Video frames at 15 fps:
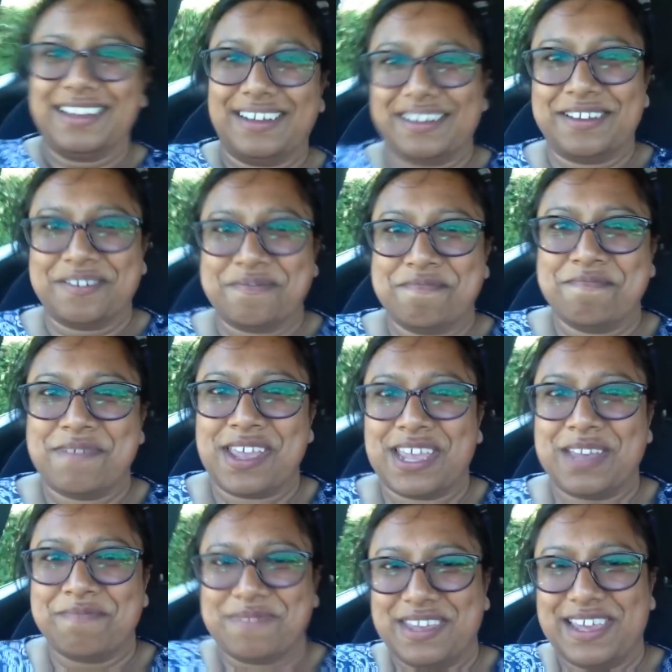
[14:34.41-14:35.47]

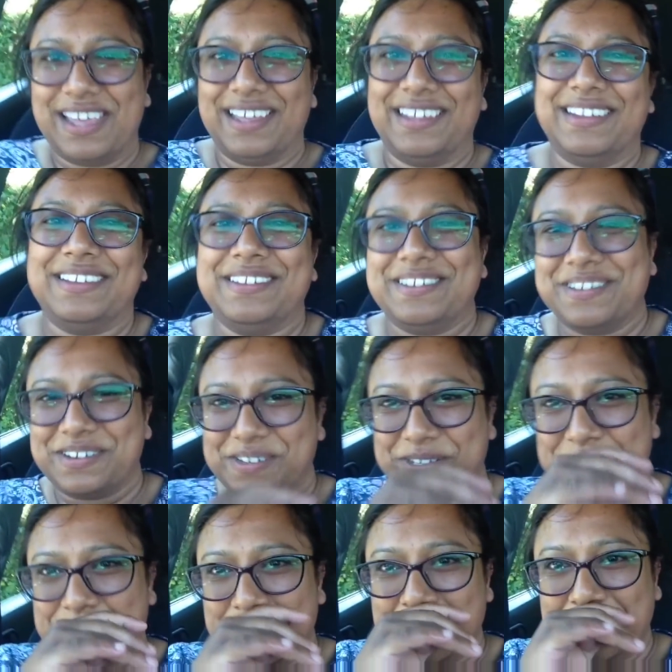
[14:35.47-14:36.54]
making me not
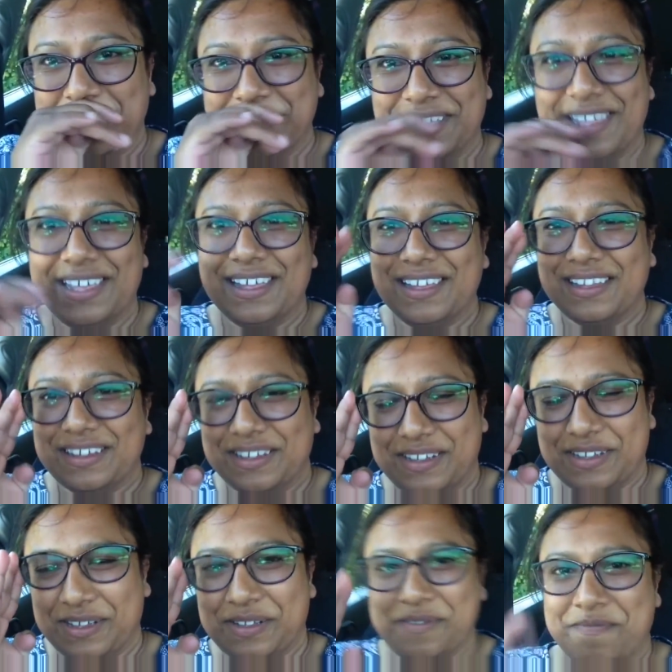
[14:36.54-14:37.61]
do
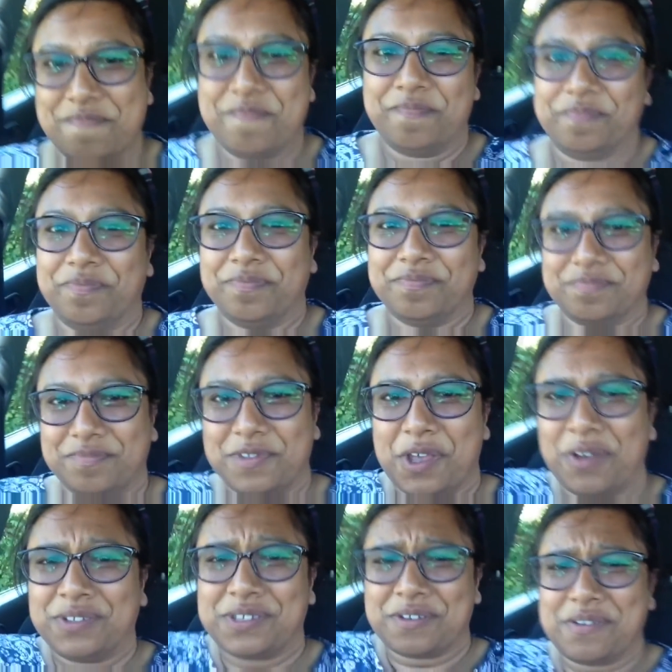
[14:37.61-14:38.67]
go
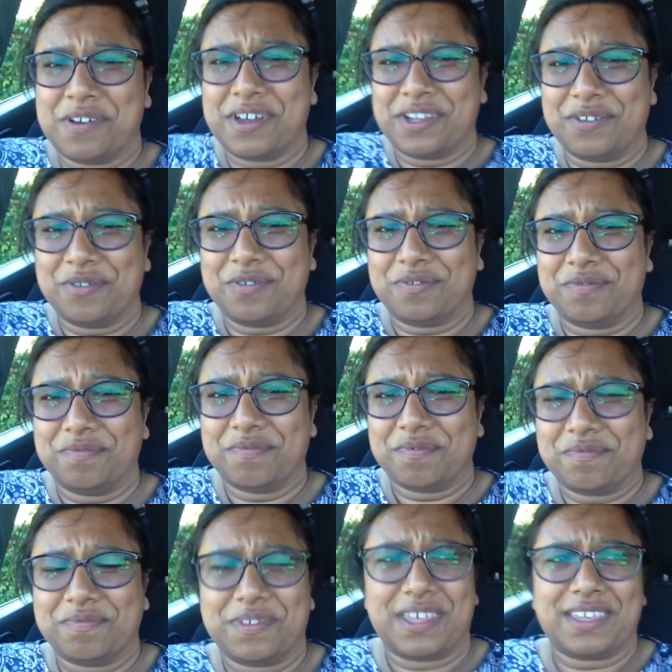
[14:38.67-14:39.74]
so high or
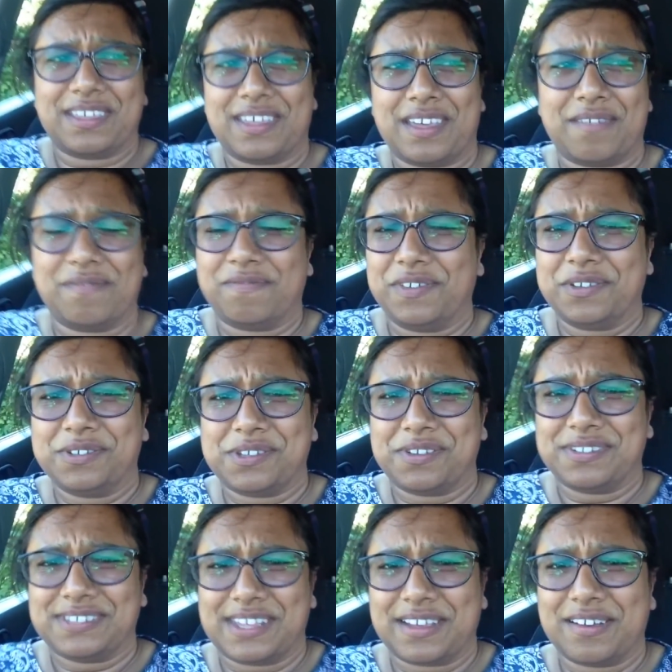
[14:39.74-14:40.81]
feel so
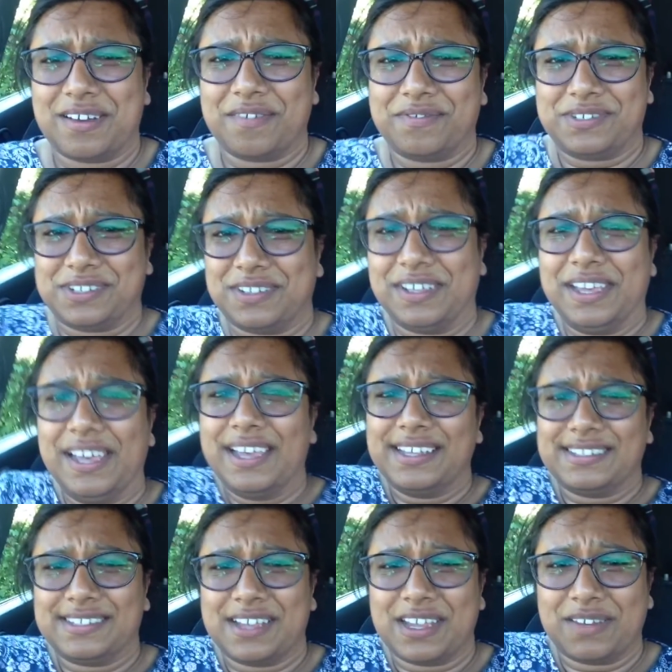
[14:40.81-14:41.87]
sick after
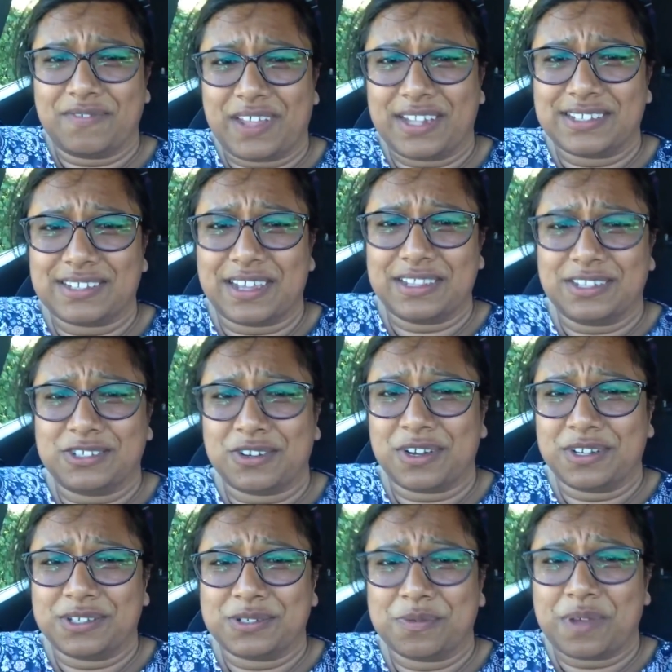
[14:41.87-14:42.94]
certain events like the
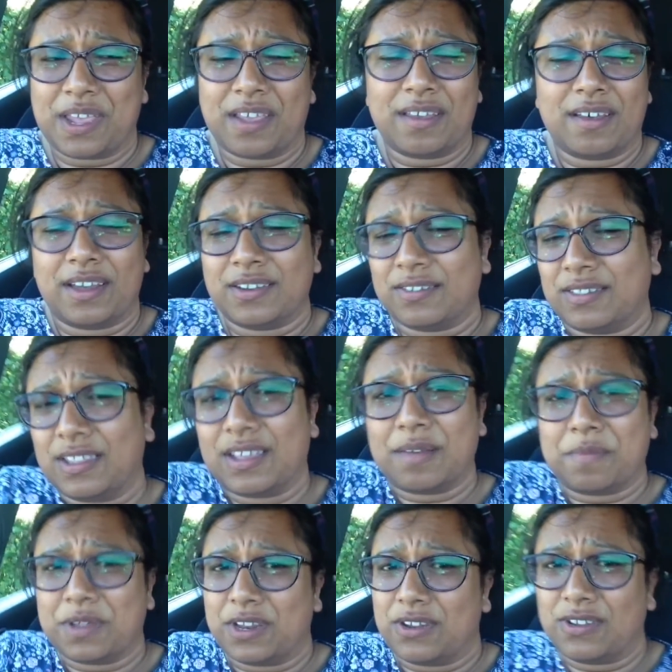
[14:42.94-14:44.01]
giant swing. I don't think
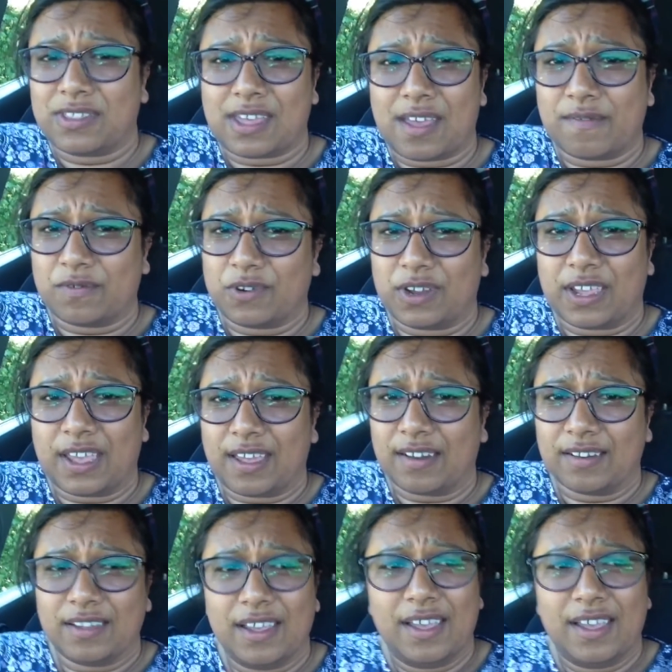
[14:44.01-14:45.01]
I'm gonna do that ever again.